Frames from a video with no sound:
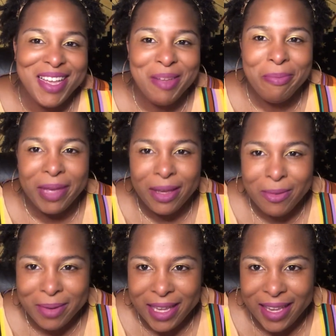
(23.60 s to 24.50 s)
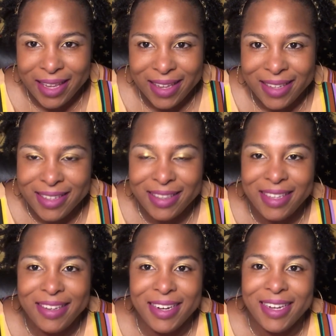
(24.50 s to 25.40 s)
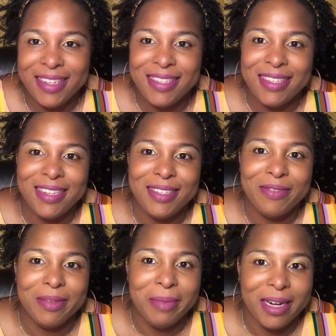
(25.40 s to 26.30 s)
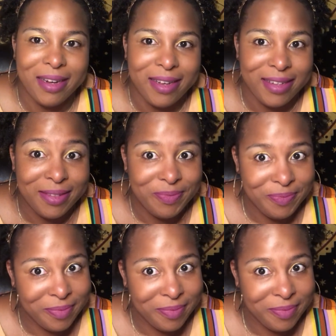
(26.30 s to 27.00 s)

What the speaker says: big week in the United States of America,